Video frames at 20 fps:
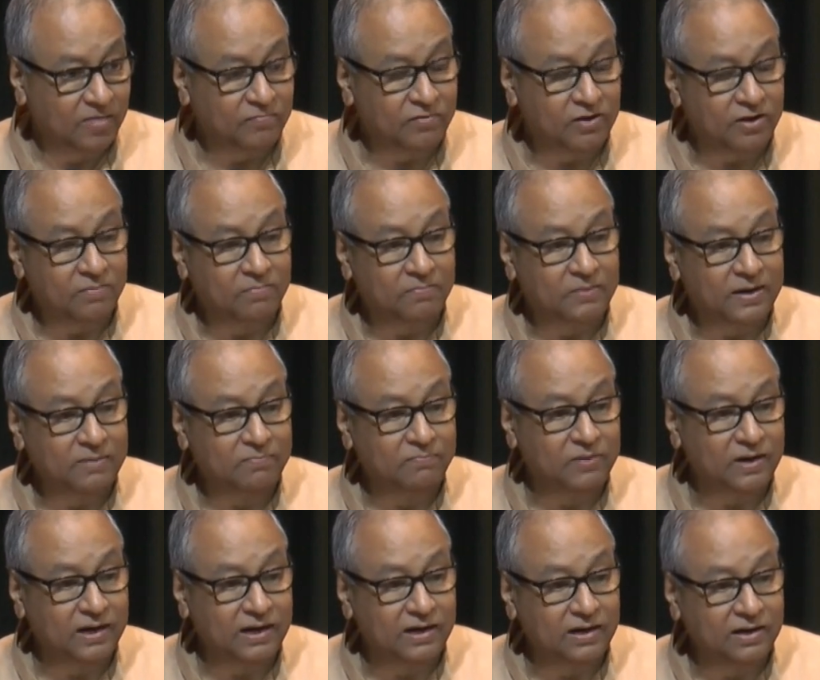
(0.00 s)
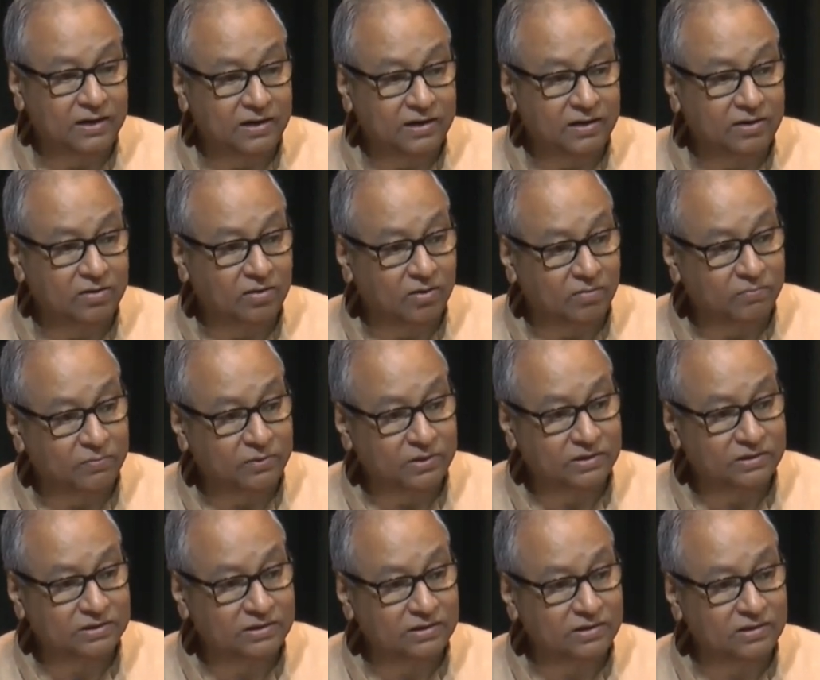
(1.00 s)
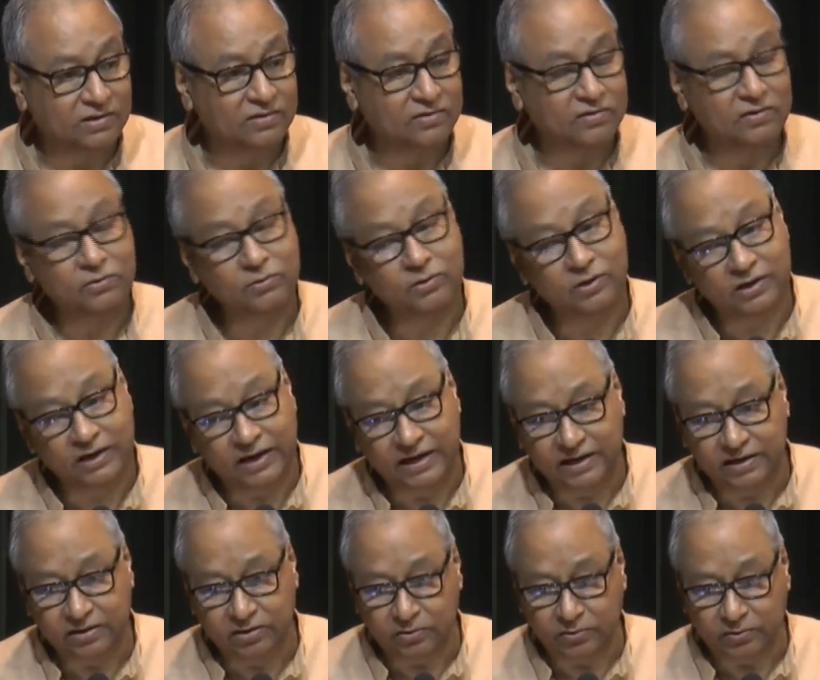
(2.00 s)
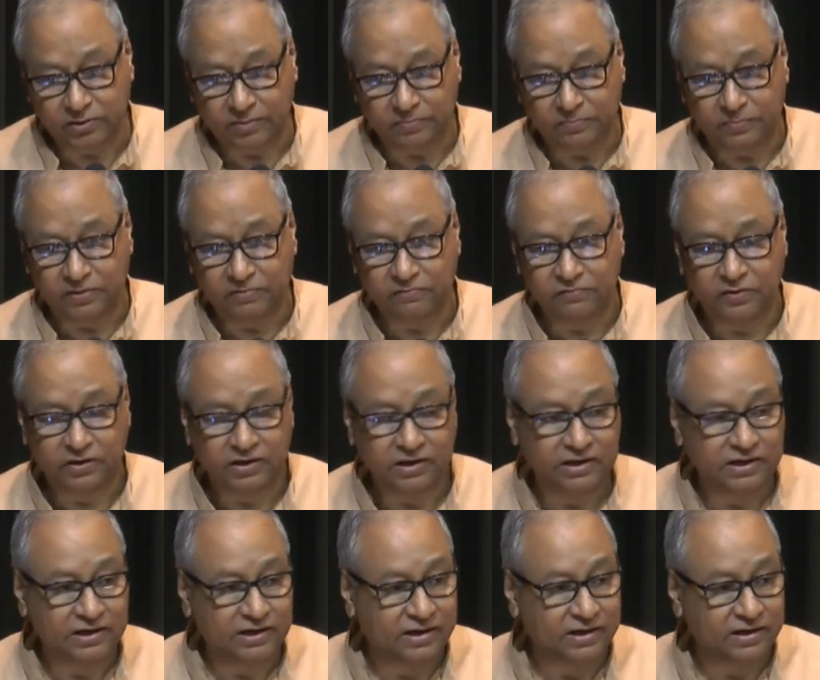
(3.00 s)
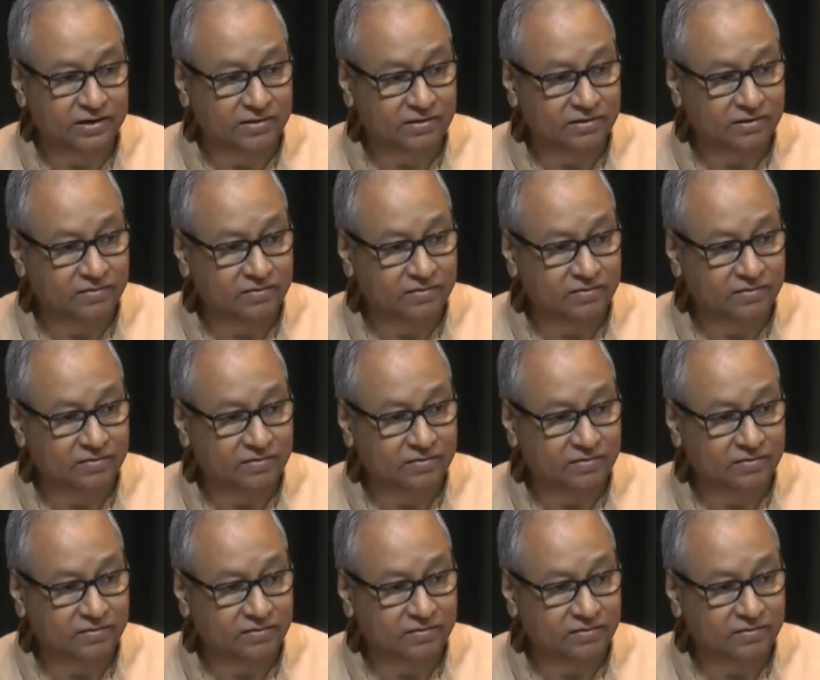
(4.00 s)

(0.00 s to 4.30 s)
for a pipeline in the corporation, they'll say you are directed to appear for a hearing.